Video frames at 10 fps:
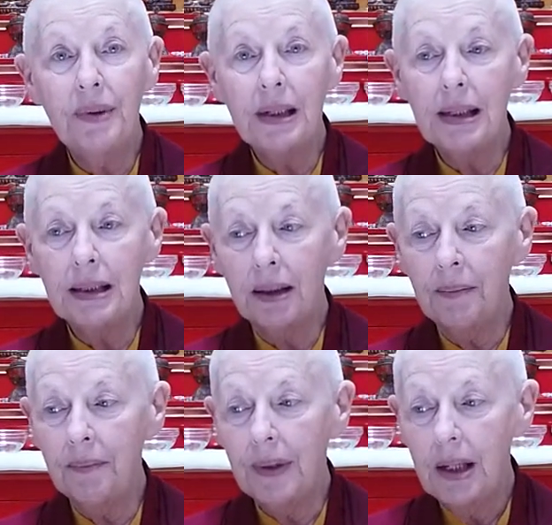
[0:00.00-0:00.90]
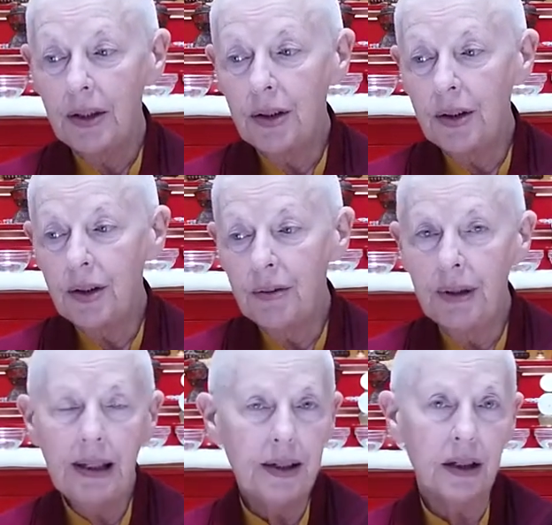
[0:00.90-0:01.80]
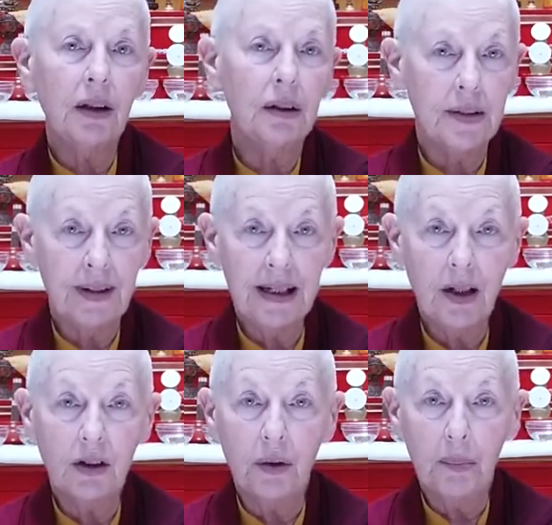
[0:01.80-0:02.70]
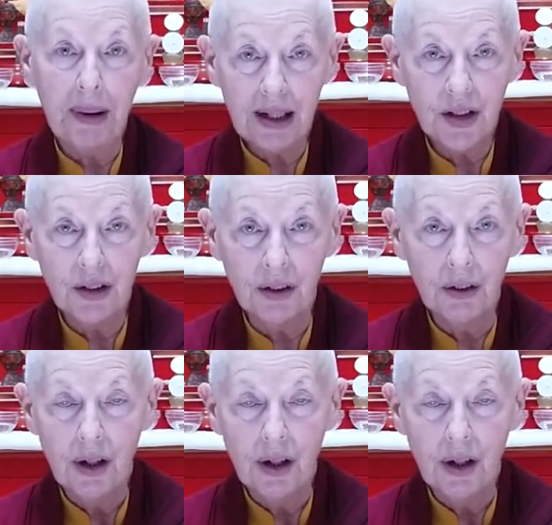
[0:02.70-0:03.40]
this is to really cultivate our compassion,